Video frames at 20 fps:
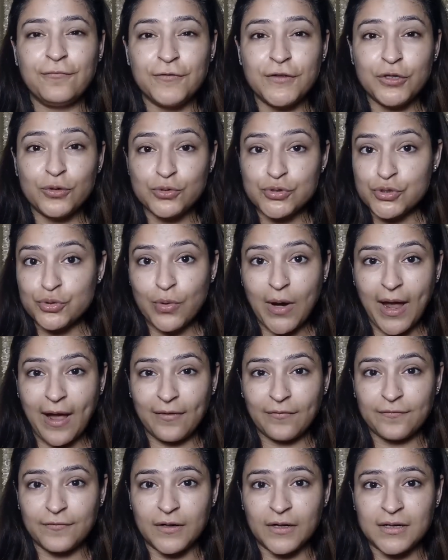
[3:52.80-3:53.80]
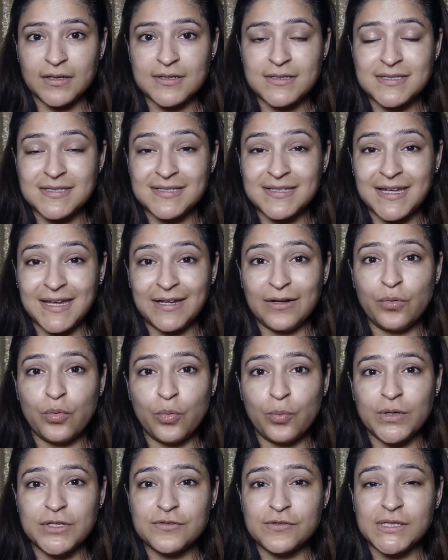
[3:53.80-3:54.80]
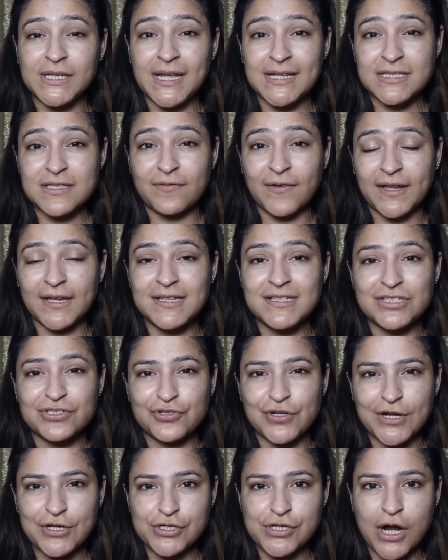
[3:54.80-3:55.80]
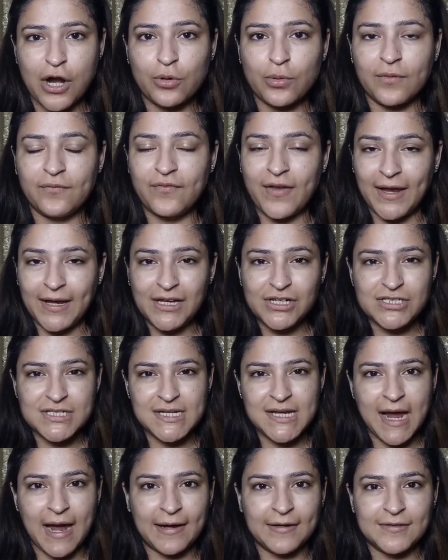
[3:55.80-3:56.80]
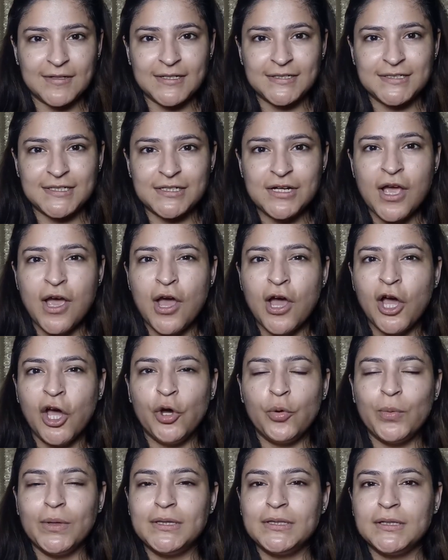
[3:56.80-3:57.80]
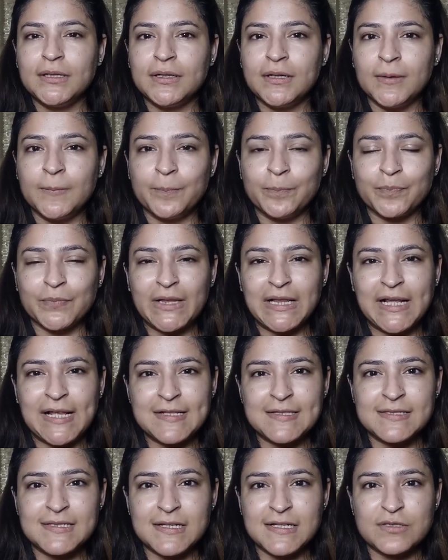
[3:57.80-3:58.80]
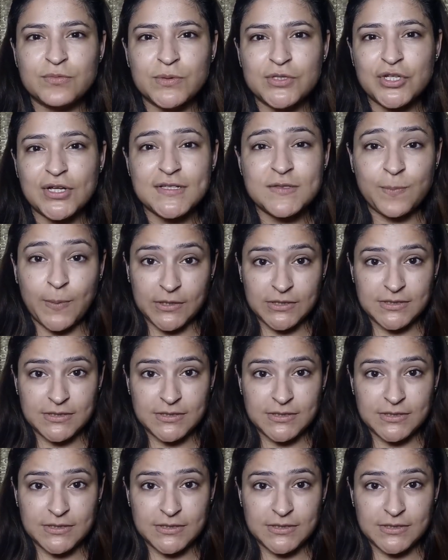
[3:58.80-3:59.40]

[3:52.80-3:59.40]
If you too have skin which gets very stretched out and very dehydrated with cleansers which are